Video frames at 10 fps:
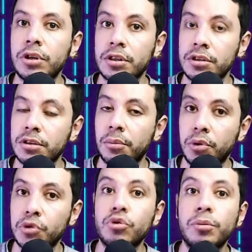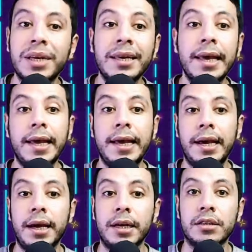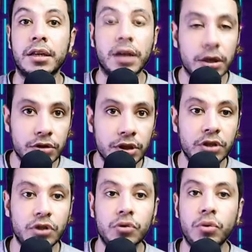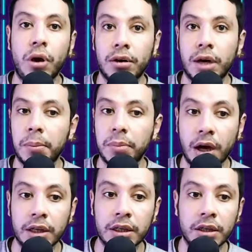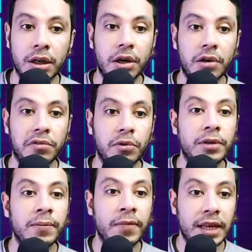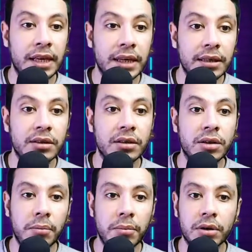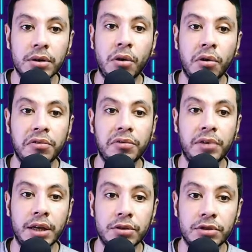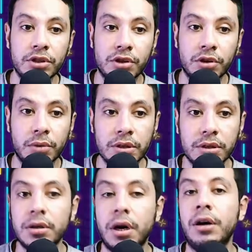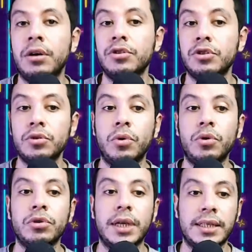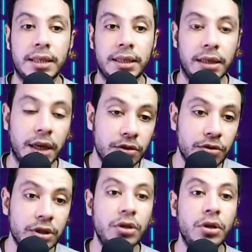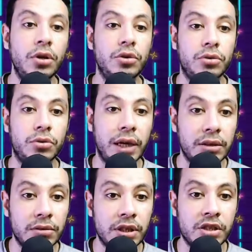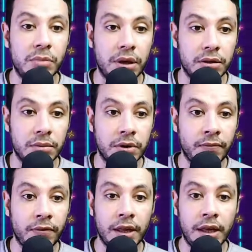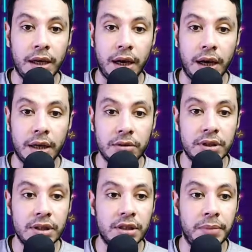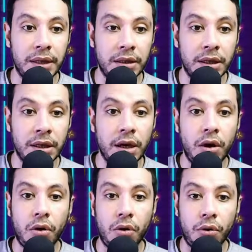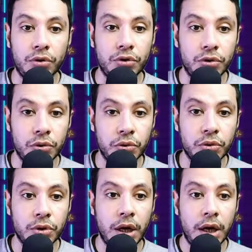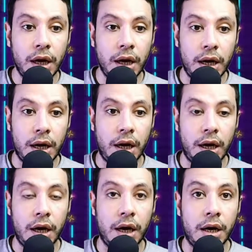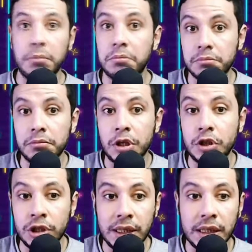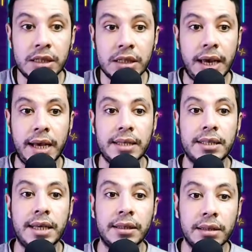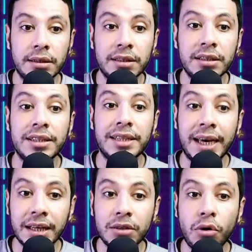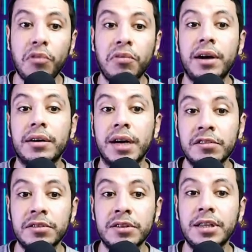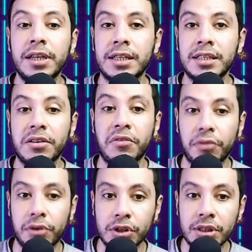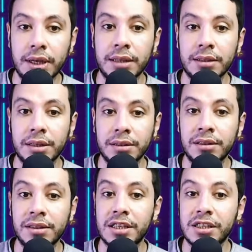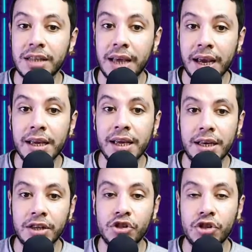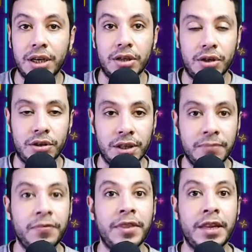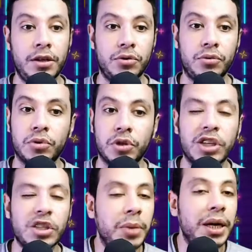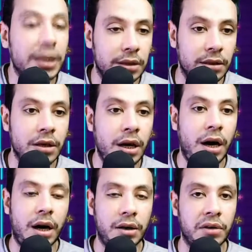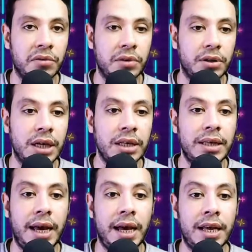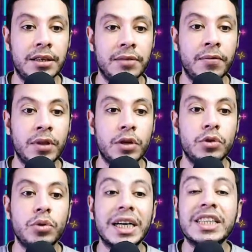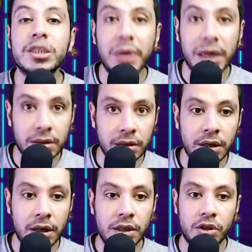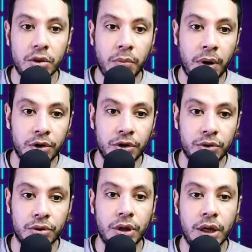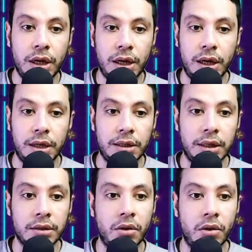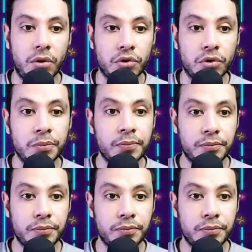is supposed to be the country you are applying for. Here the number of entries requested are, do you want a single entry, 2 entries, multiple entry, depending on your needs, and the intended date of arrival in the first intended stay in Schengen area, your expected arrival date, and your expected departure date also.